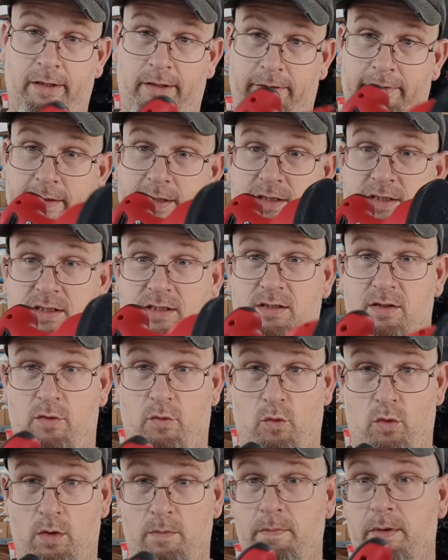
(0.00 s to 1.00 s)
This is an
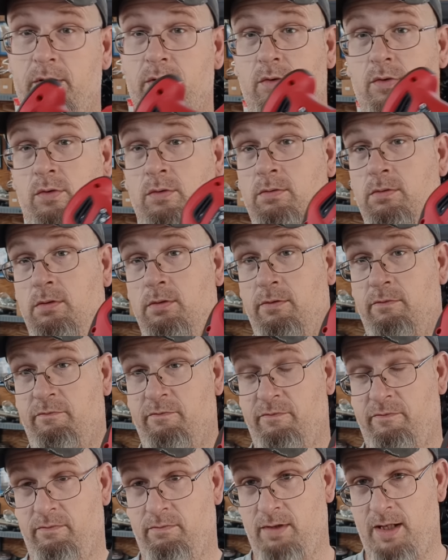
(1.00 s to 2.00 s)
orbital
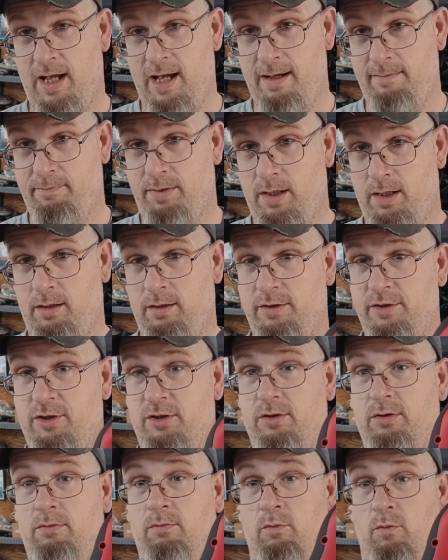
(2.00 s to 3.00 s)
light
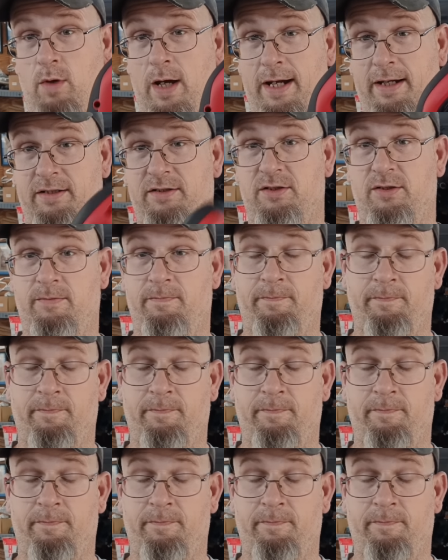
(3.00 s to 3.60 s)
polisher waxer.